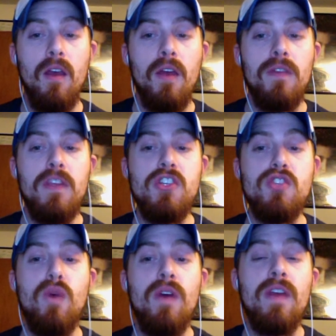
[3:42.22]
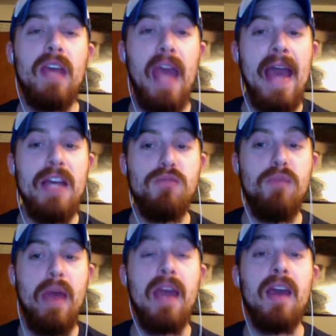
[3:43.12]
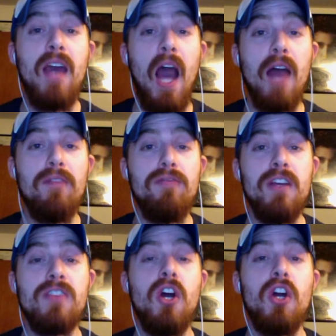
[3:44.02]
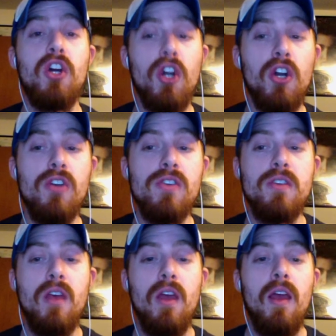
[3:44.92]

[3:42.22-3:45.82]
This is where the cache bank conflict occurs.